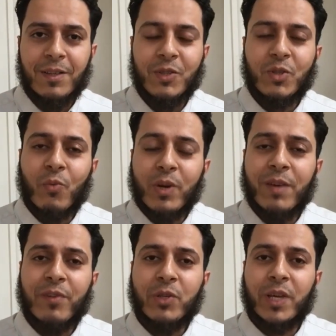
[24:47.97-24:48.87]
So
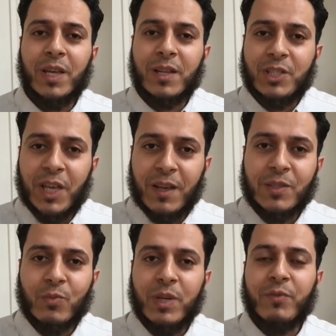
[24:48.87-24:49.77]
whenever you get a
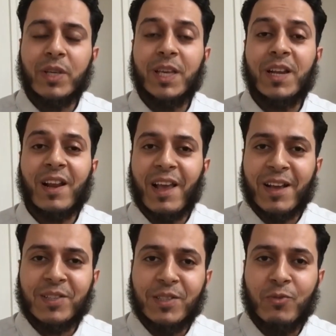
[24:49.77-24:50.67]
chance, whenever you get an
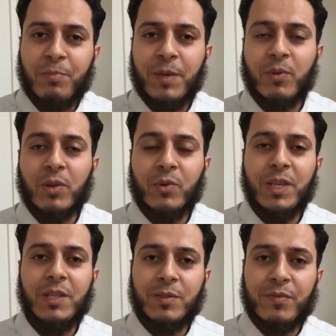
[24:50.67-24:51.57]
access to people who
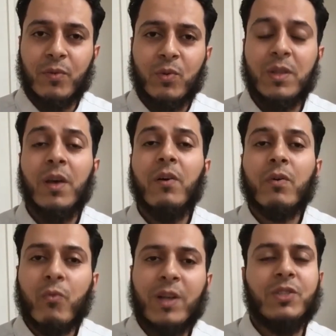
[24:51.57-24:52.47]
needs food,
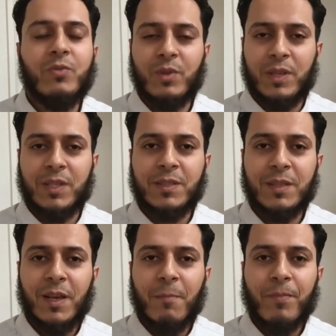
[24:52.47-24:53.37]
rush to this
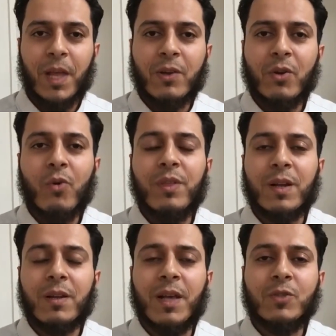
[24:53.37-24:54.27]
and know
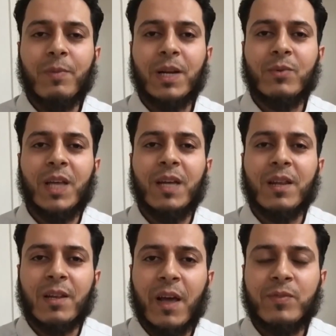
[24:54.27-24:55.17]
that Allah subhanahu wa ta'ala
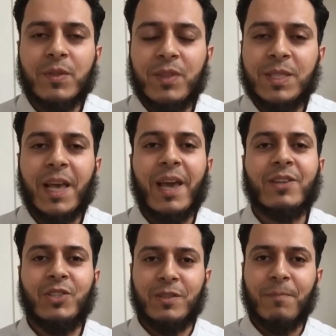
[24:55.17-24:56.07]
loves this
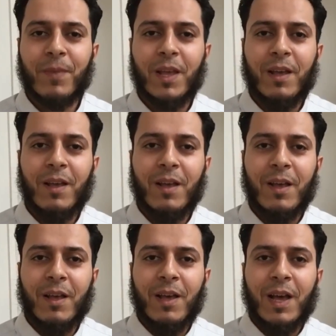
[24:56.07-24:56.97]
action
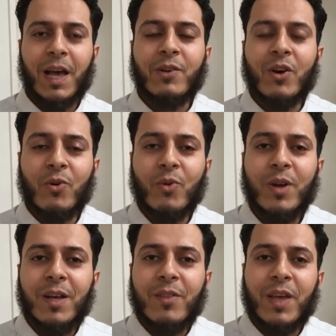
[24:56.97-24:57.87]
and know
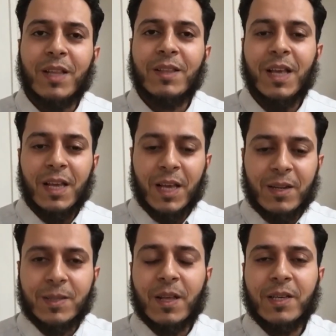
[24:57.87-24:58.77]
that it
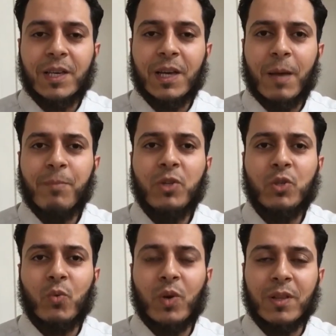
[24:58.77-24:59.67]
is like a, a
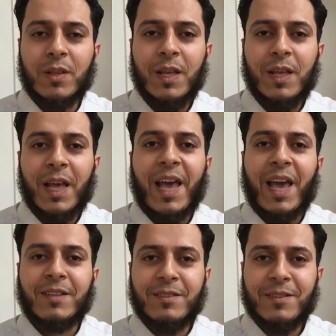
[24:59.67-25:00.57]
mutual
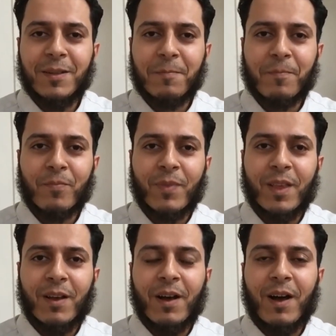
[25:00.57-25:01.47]
act
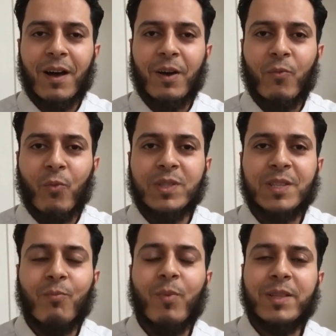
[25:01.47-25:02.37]
when
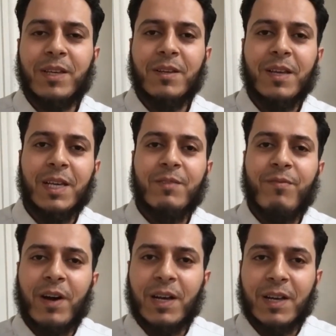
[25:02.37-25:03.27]
somebody
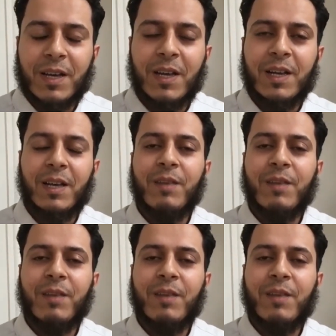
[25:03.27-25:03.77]
uh, uh, uh,